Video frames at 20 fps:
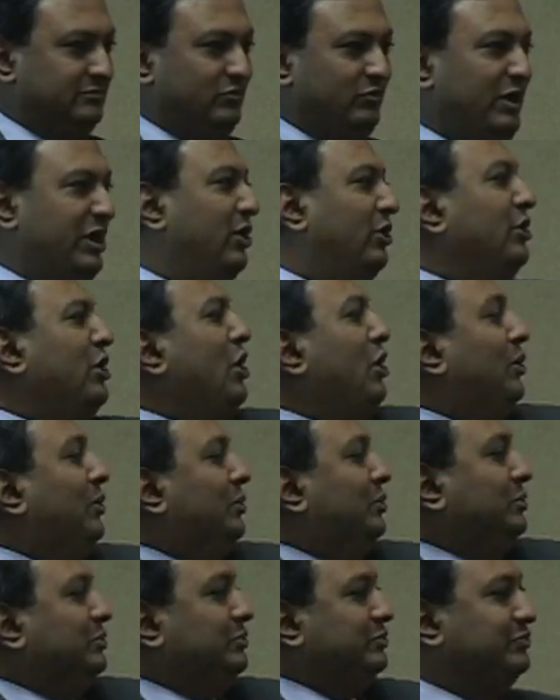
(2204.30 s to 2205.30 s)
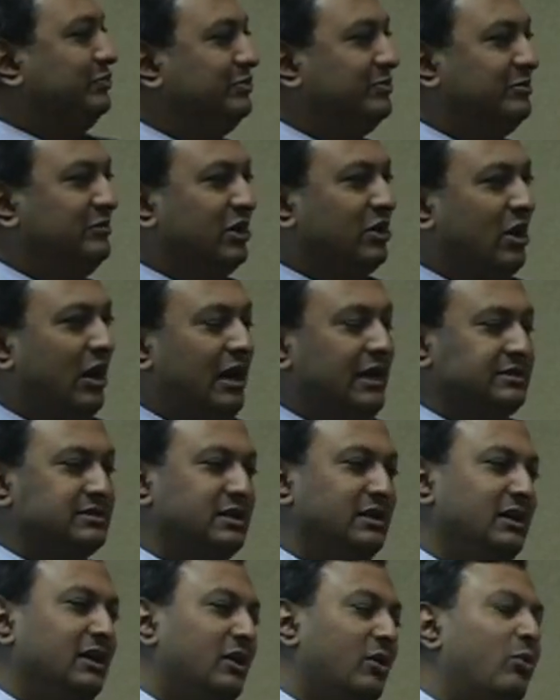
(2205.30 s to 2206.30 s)
We don't know the cause.
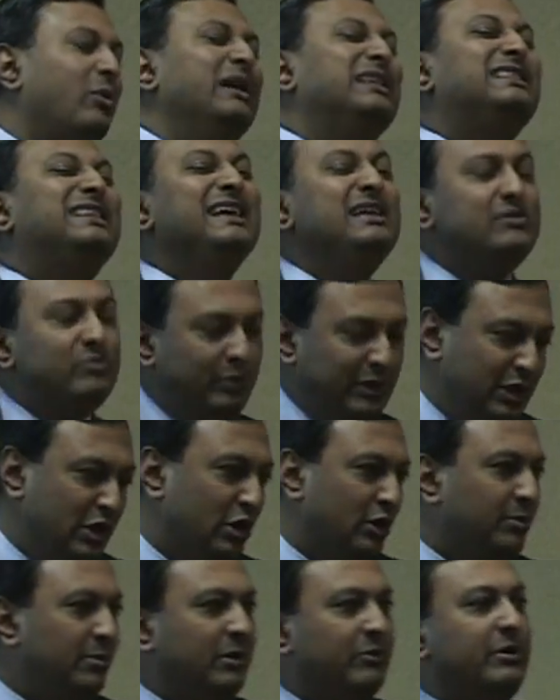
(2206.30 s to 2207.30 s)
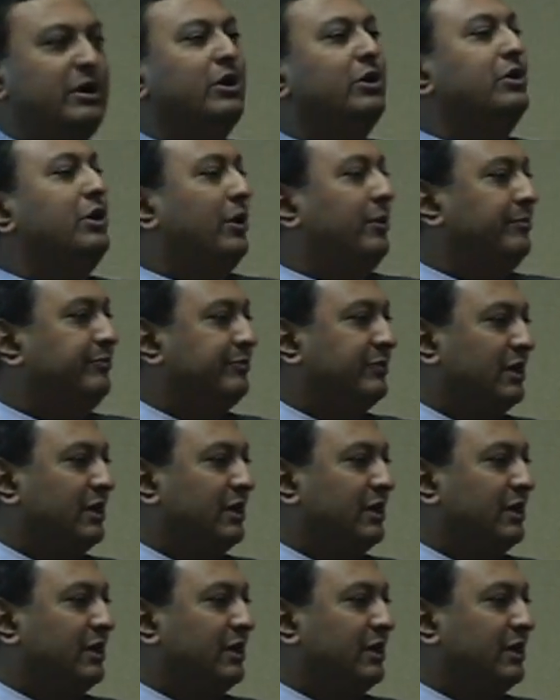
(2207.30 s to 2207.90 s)
We think we know, but we don't know.